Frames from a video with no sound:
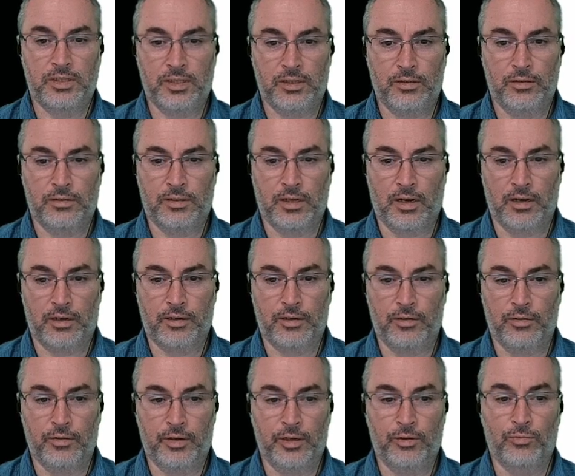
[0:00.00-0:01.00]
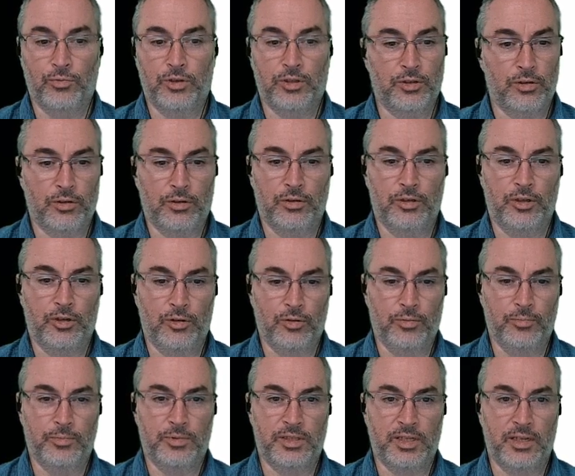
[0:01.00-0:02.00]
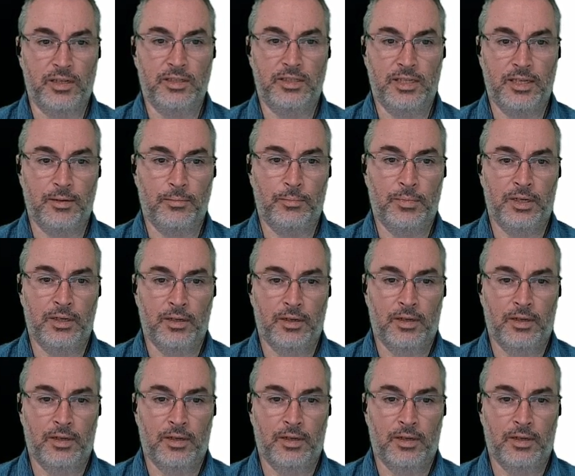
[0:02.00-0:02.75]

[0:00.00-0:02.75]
single taco, and returned home, said Tim,